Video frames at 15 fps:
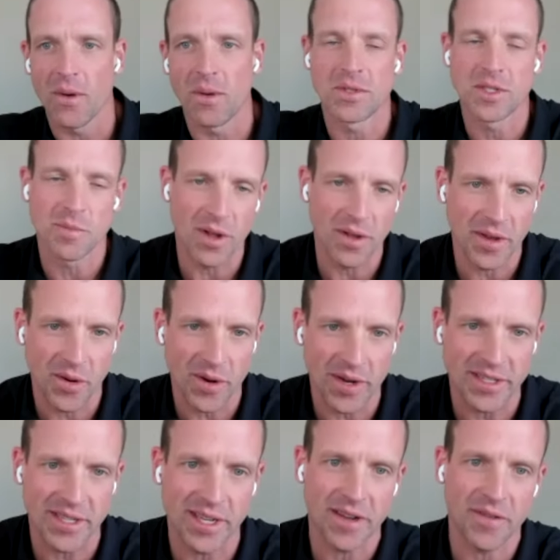small
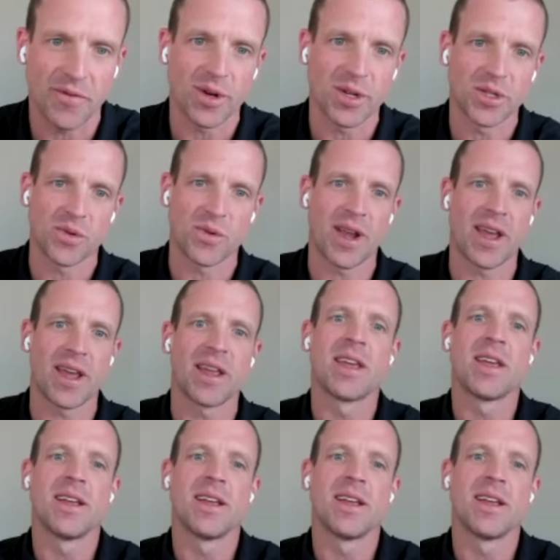increase in conversion rate,